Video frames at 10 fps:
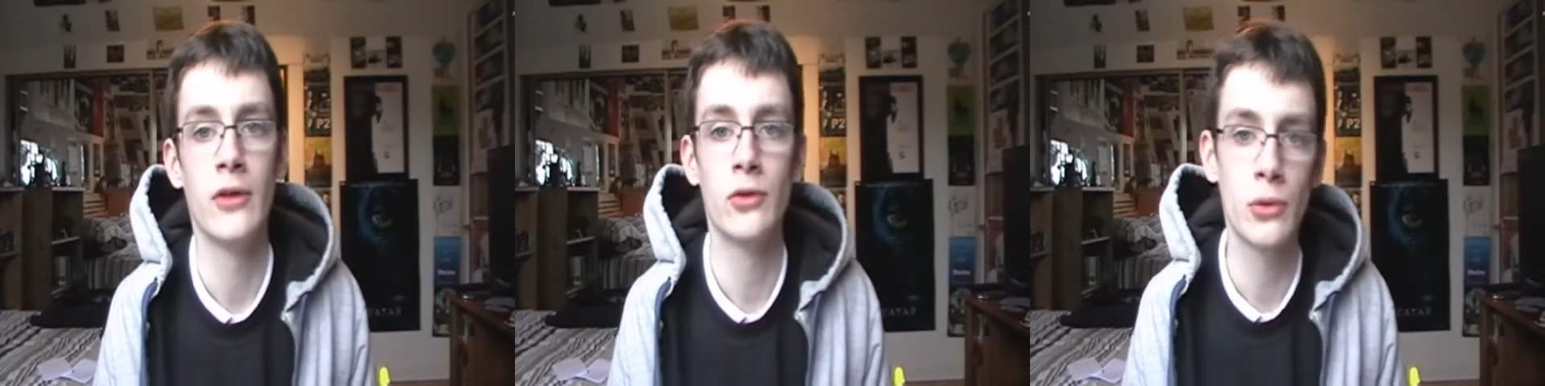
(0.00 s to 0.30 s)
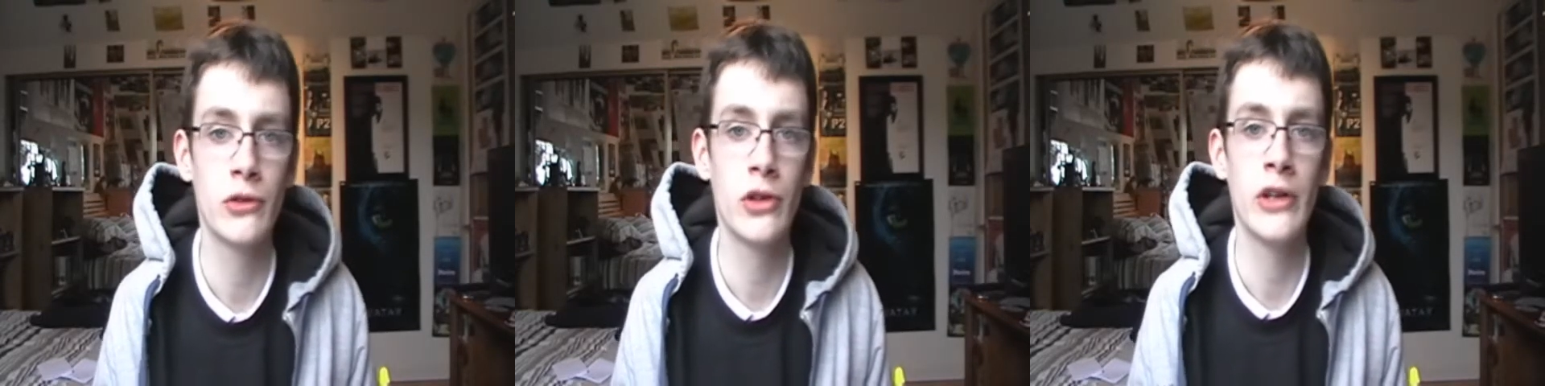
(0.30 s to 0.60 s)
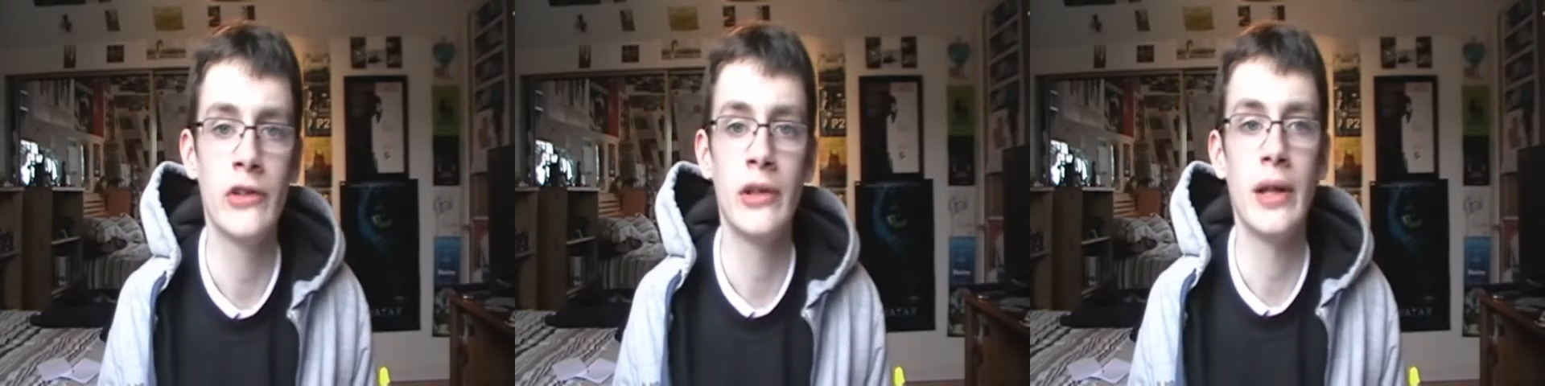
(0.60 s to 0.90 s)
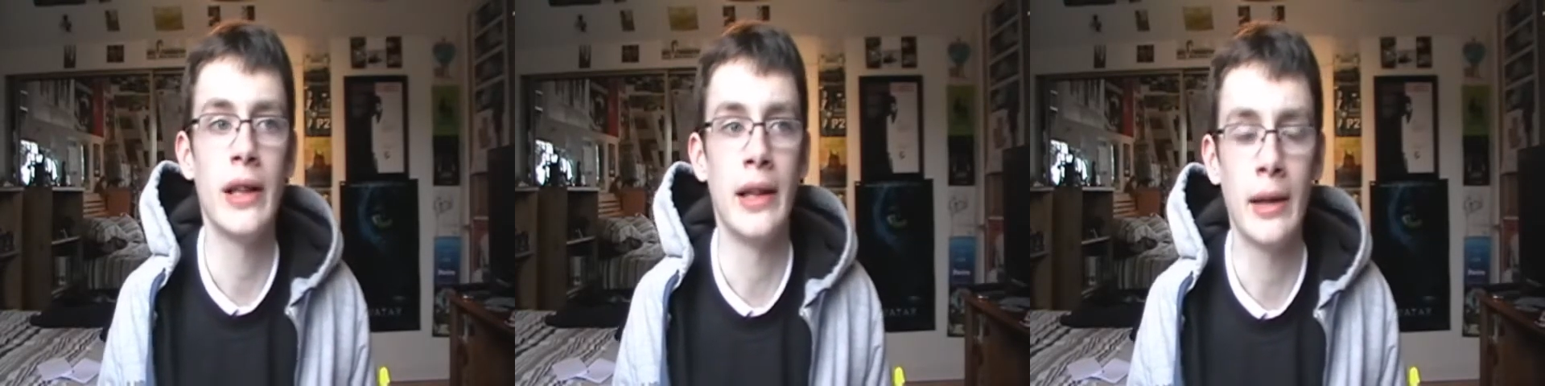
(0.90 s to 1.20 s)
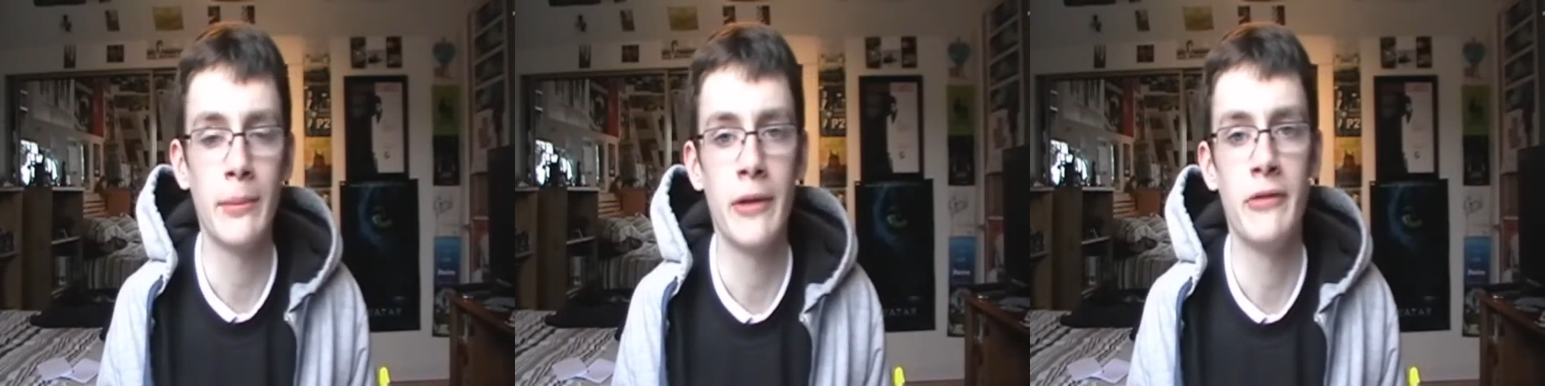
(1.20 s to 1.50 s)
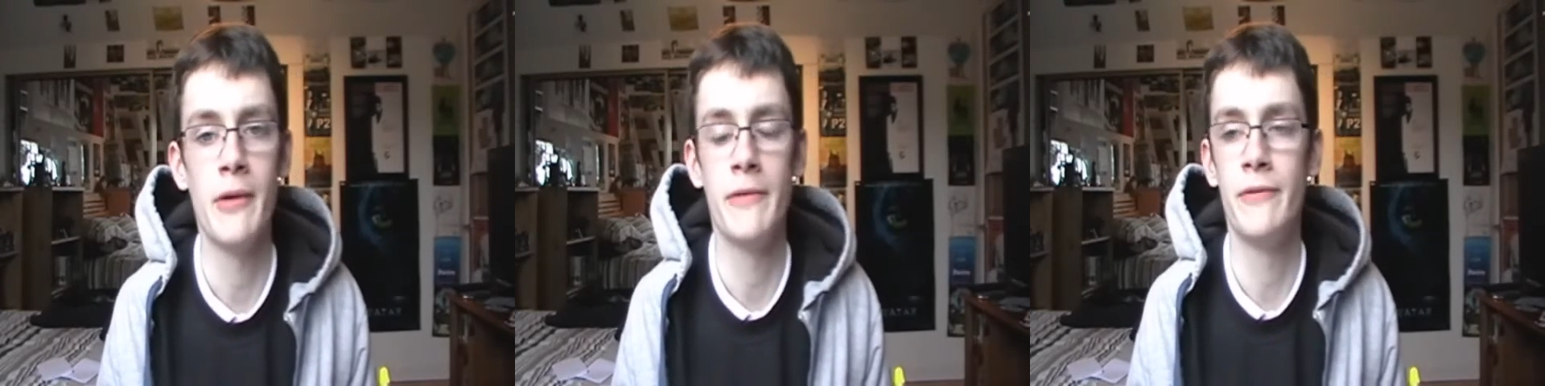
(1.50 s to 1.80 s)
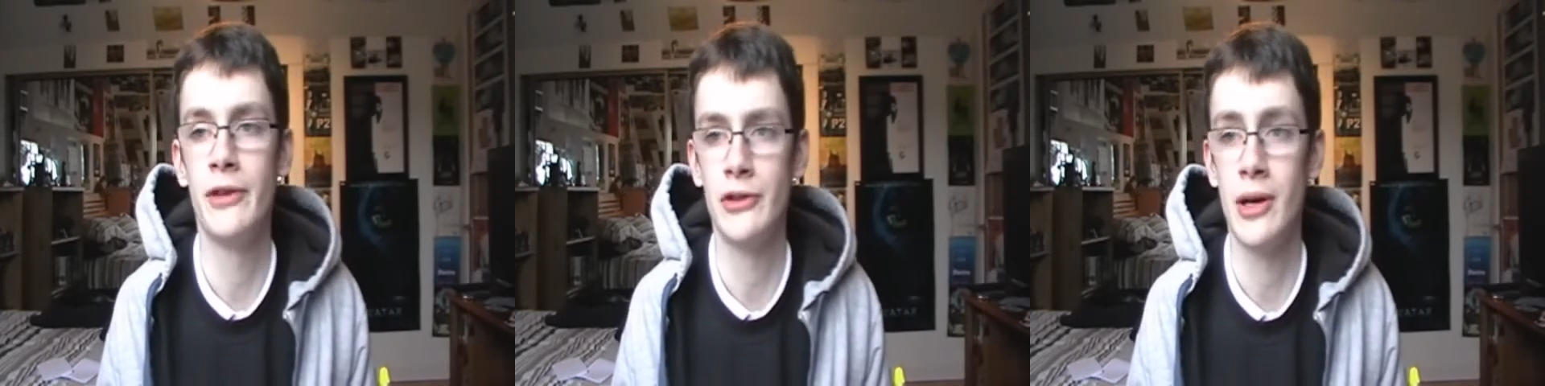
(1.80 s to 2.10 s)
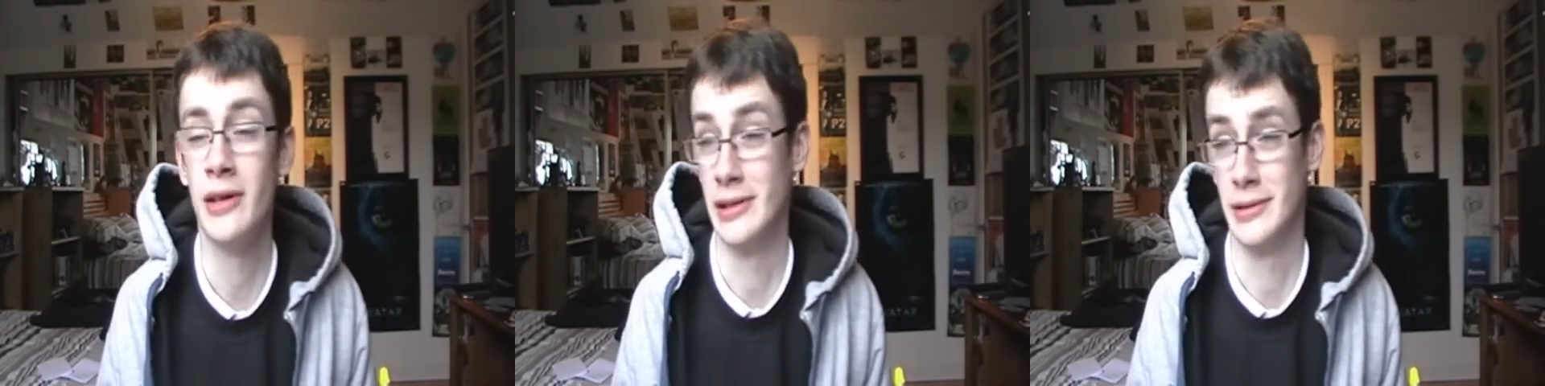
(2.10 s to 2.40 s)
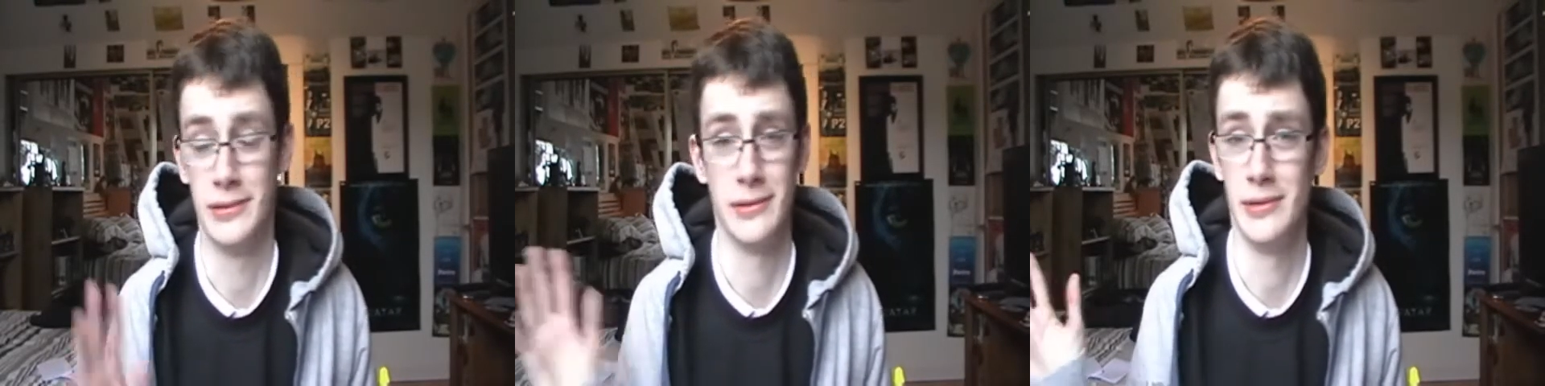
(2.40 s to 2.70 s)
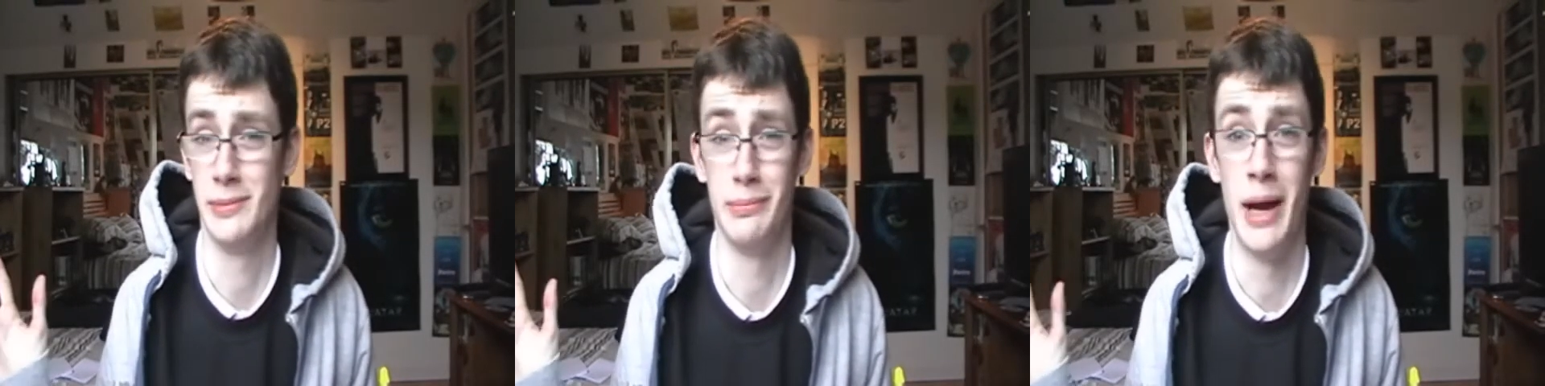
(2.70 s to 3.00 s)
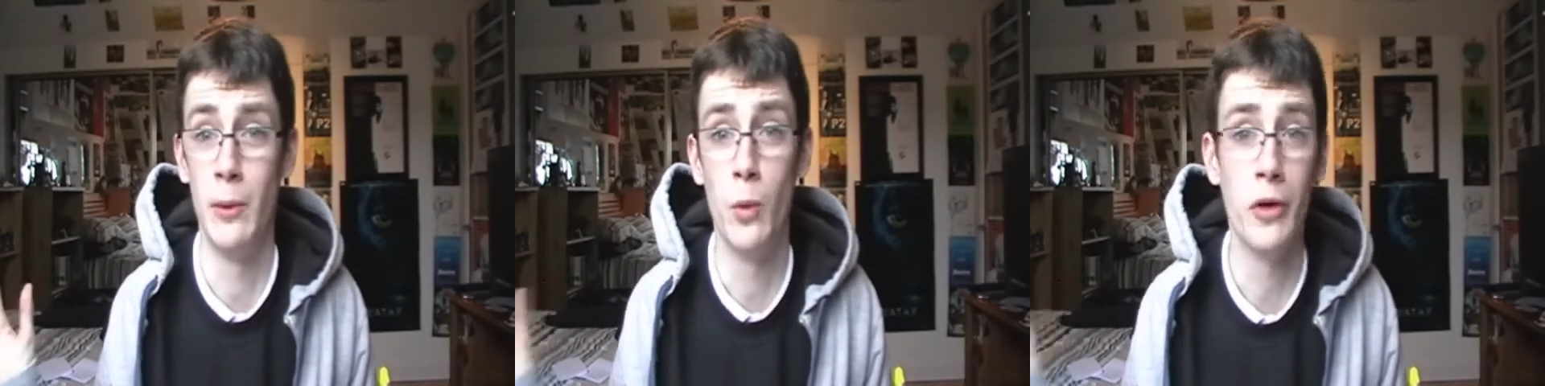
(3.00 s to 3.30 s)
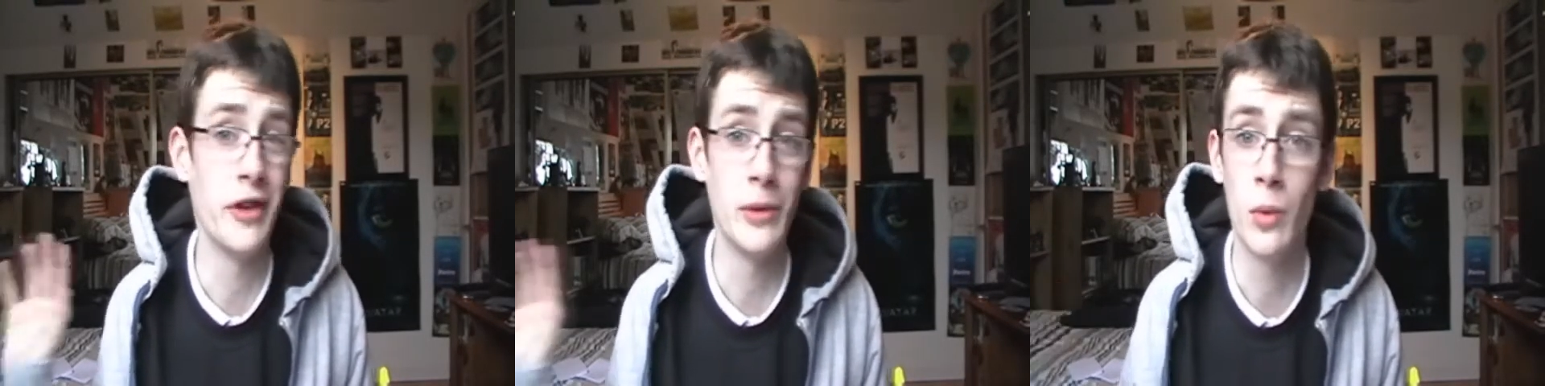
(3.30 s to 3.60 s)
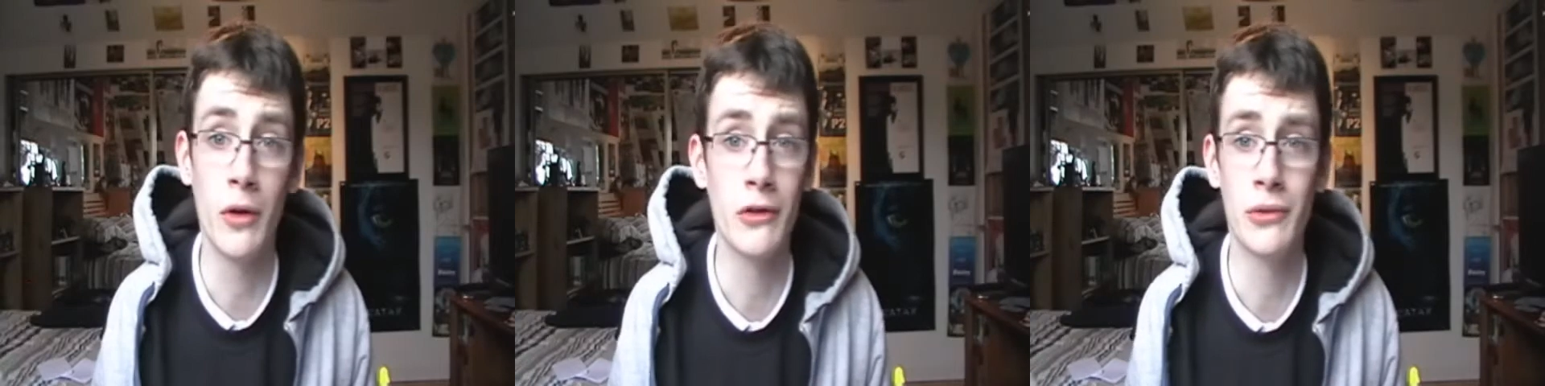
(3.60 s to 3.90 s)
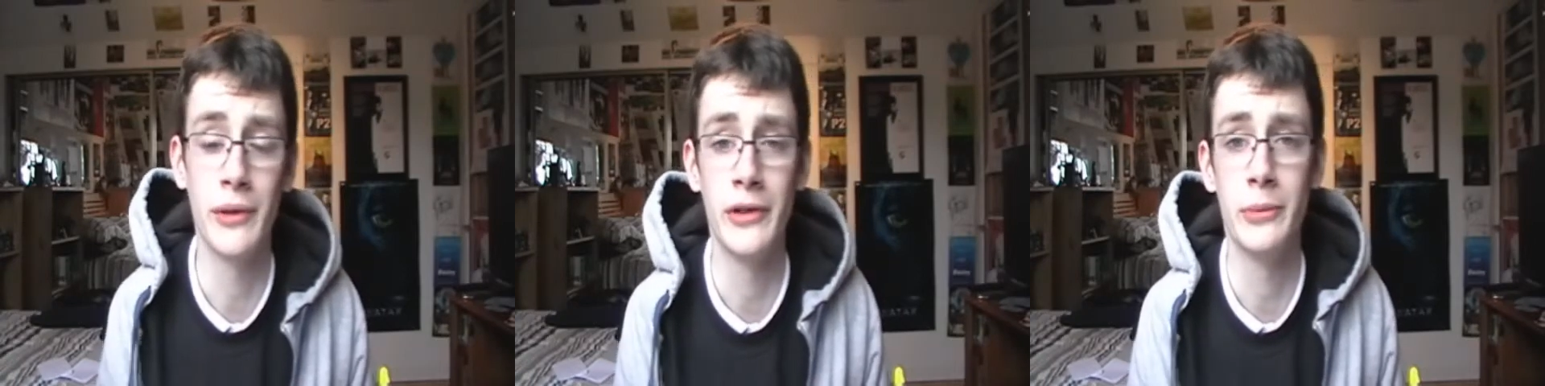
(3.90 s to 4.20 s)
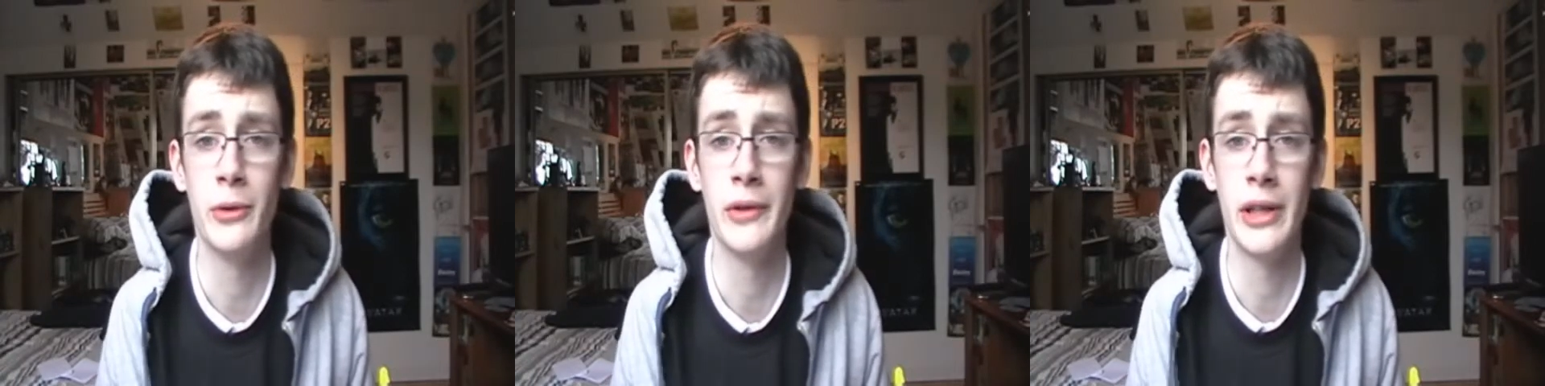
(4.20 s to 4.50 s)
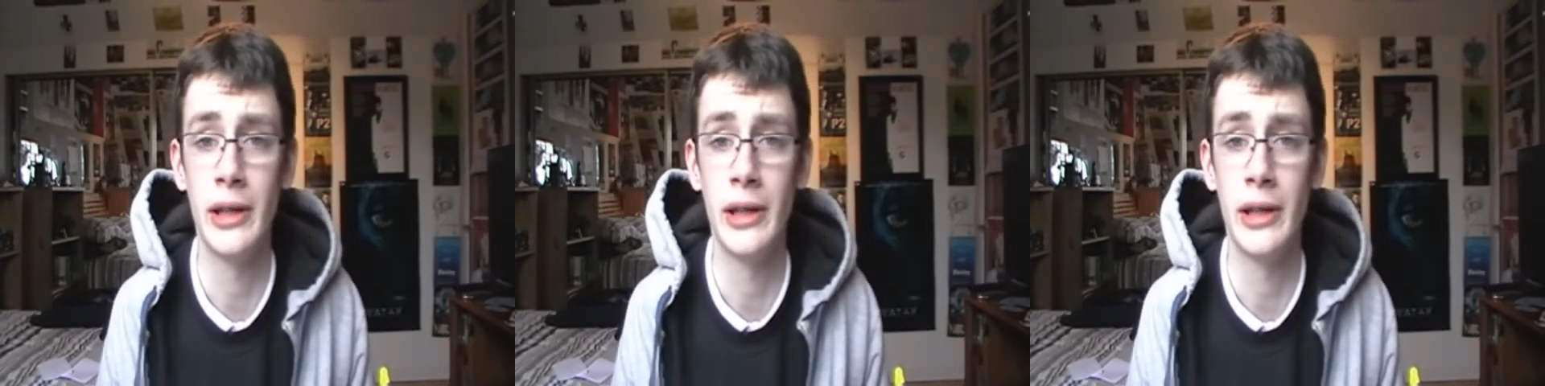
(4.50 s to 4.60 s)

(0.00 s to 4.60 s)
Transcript: Scorsese, like my worry was for this movie,